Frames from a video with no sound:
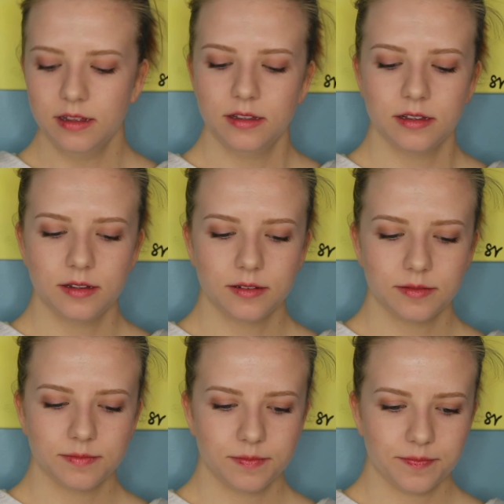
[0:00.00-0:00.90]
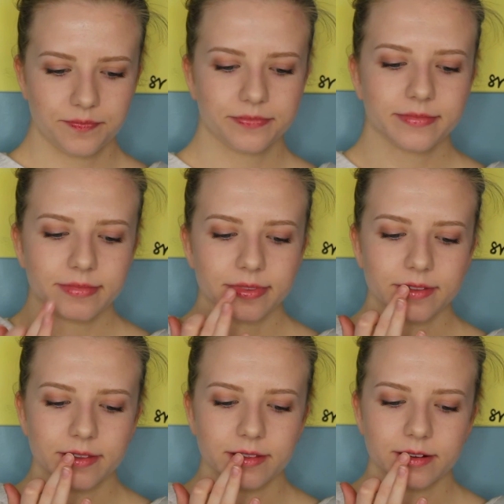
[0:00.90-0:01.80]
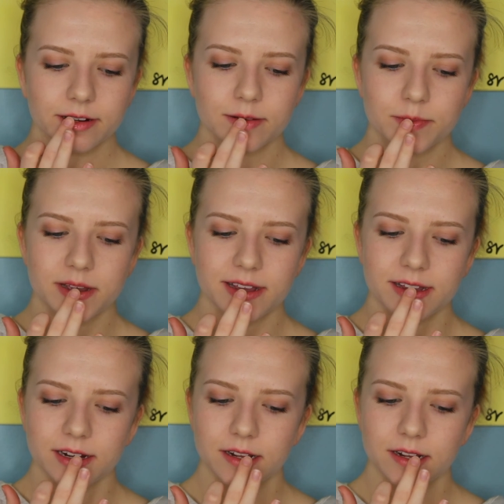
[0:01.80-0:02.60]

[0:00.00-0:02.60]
And then I'm going to pat.